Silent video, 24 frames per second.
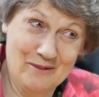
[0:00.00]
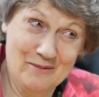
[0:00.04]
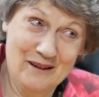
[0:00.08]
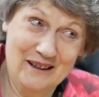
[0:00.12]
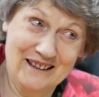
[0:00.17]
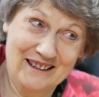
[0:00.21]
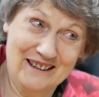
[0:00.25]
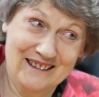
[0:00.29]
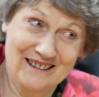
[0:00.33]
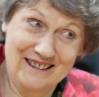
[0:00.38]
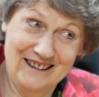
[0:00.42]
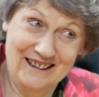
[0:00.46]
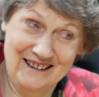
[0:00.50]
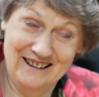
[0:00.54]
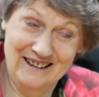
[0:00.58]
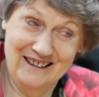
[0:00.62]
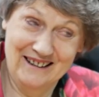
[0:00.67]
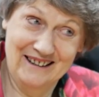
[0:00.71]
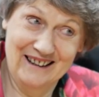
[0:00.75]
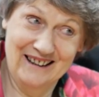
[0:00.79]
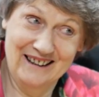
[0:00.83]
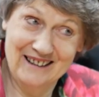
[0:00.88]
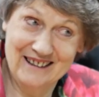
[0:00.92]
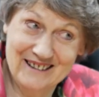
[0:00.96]
little bit
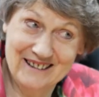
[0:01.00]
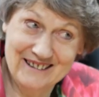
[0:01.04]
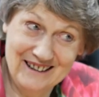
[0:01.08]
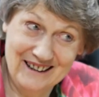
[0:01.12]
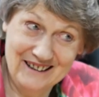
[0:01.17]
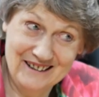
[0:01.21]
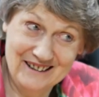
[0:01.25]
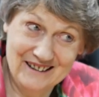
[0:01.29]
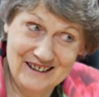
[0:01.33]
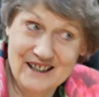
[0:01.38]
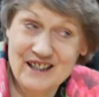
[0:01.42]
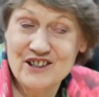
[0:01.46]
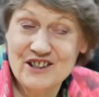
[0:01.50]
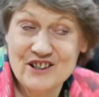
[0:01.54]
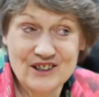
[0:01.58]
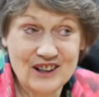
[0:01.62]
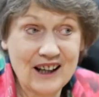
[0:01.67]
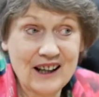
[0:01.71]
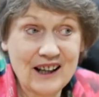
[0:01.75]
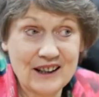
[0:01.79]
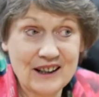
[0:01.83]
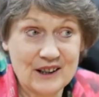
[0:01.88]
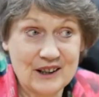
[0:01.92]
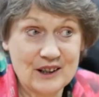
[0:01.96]
uh, out of date these
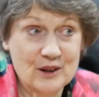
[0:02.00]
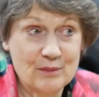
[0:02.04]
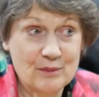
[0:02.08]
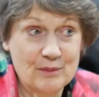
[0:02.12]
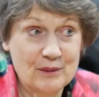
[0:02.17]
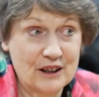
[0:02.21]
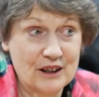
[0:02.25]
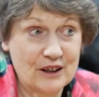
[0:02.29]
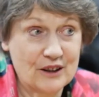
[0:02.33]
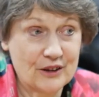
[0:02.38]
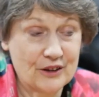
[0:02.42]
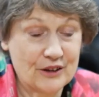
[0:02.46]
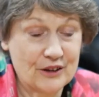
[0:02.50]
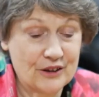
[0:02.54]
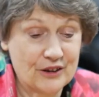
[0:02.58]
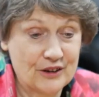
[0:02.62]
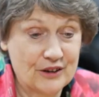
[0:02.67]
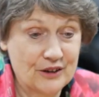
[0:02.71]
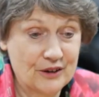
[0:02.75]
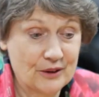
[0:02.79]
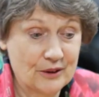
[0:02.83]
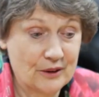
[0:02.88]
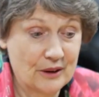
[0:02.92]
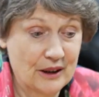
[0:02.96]
days
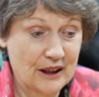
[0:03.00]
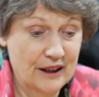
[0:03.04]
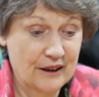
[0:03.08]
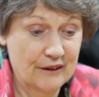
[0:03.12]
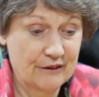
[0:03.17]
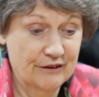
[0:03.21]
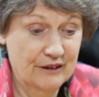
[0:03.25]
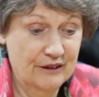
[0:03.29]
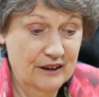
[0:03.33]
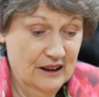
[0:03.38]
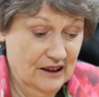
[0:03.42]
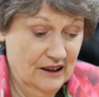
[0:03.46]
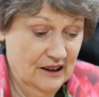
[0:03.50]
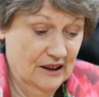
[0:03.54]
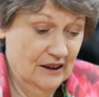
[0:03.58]
because you have